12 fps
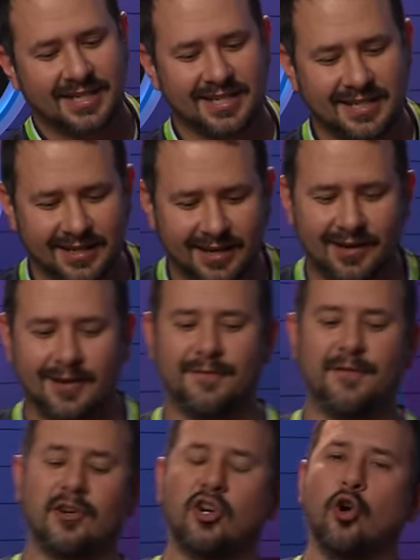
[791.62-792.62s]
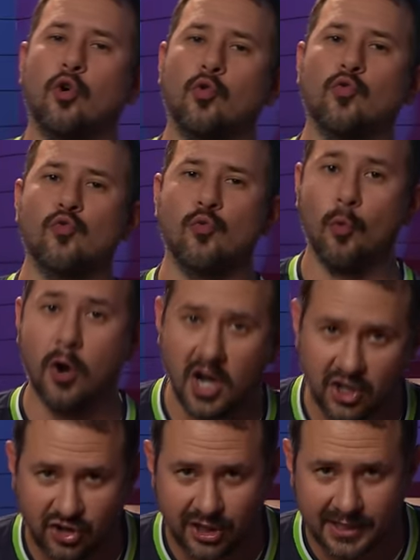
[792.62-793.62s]
stuff
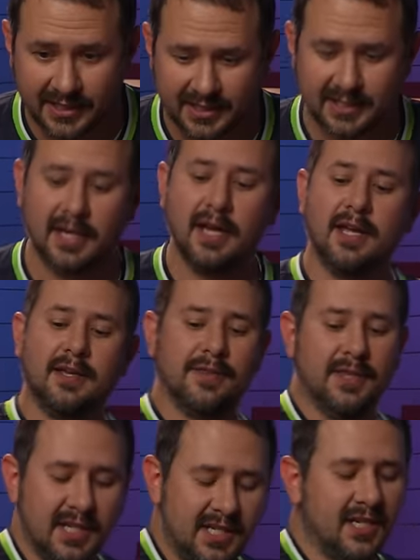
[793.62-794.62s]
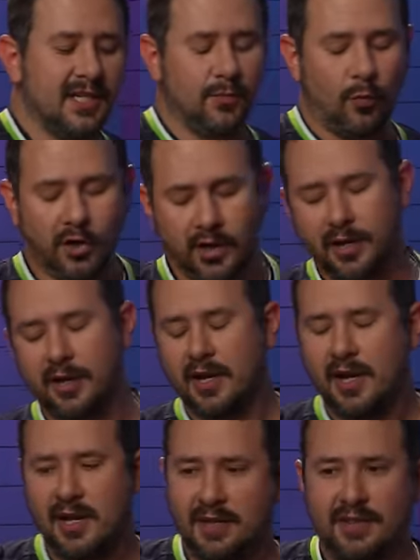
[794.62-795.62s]
crushes. This is one
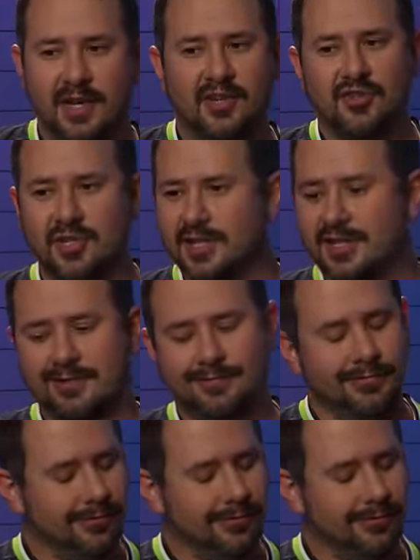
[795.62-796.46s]
that just